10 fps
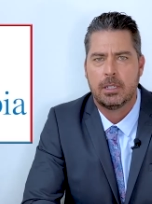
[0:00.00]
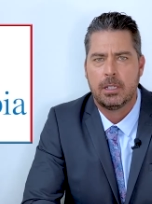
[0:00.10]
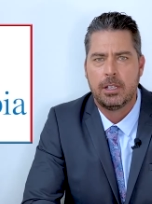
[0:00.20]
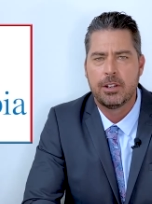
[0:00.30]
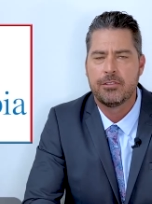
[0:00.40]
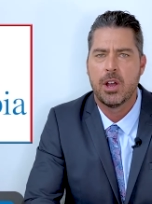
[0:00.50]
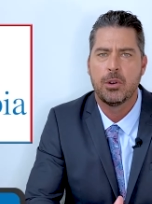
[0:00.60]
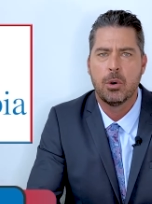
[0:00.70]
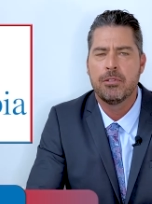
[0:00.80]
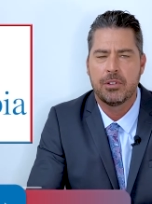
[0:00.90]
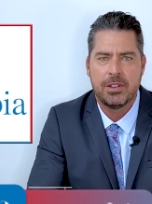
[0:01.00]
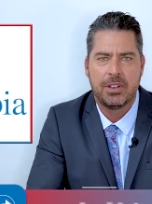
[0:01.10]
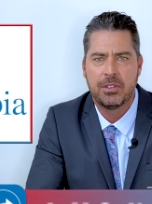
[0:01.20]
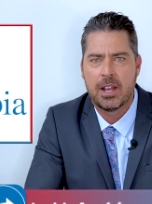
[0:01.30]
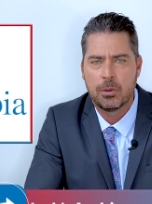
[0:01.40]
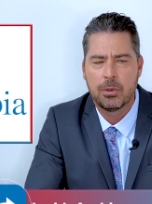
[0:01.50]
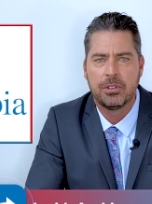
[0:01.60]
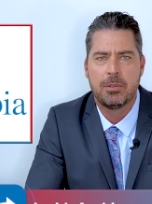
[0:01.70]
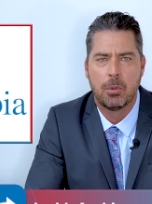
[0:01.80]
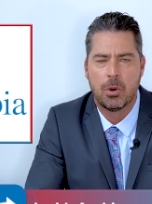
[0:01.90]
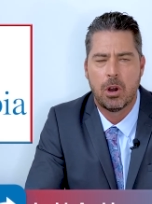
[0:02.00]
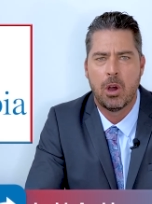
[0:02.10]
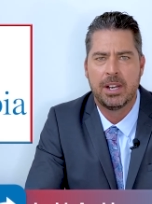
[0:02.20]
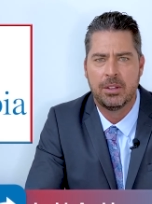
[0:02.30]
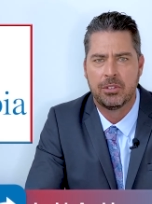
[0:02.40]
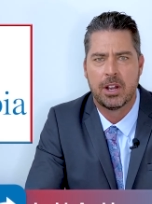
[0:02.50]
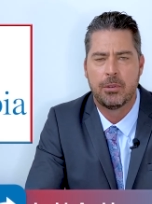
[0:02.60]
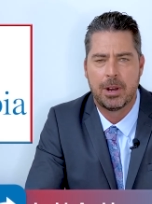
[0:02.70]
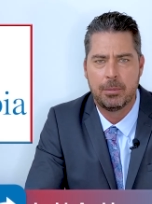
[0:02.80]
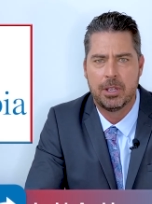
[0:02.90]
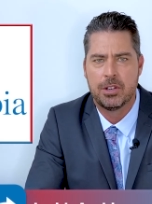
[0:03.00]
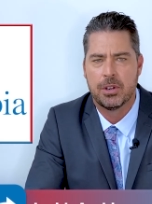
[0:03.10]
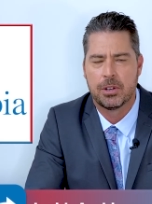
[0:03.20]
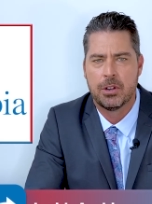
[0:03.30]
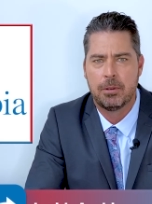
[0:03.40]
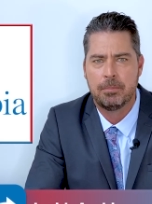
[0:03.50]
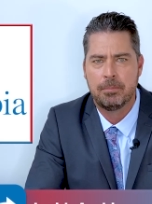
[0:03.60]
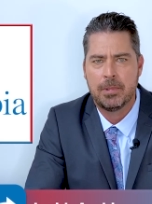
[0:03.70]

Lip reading: You can find all three of these articles and more on InsideArabia.com.